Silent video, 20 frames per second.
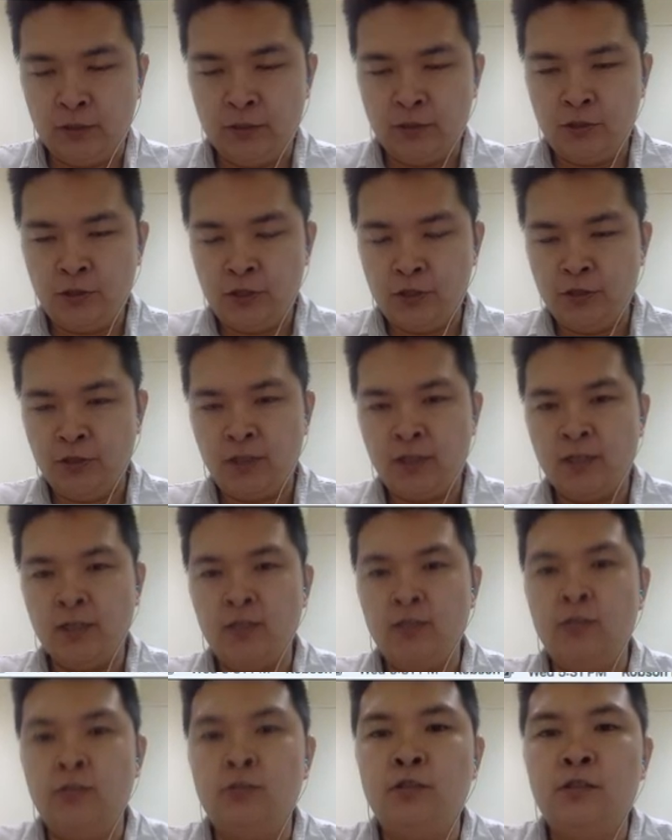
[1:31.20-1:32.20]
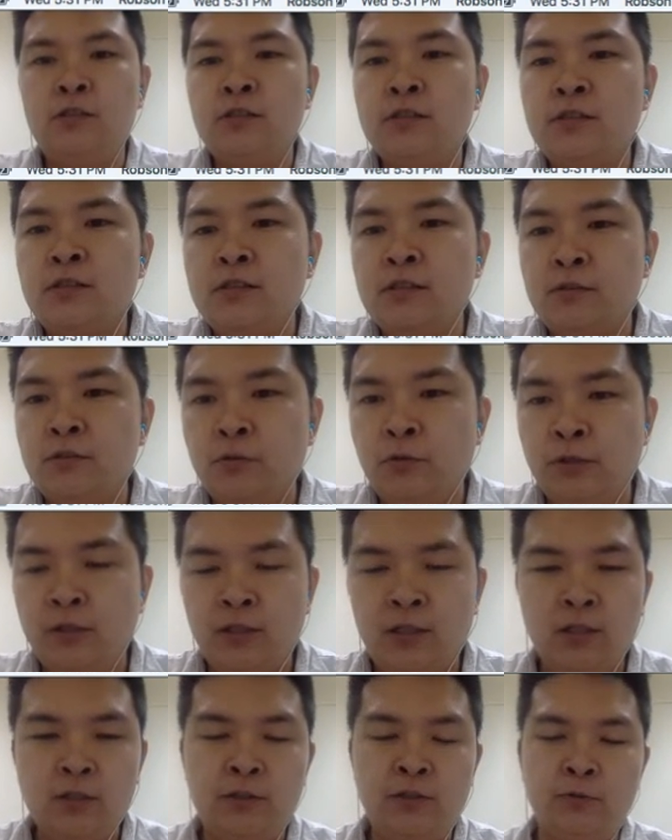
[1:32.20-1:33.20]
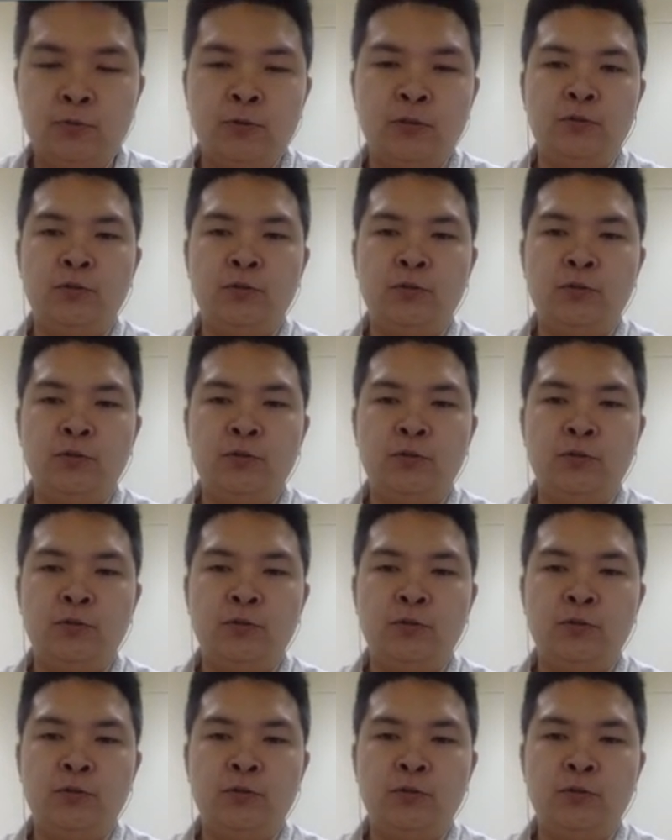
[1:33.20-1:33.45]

change the colors to the color you want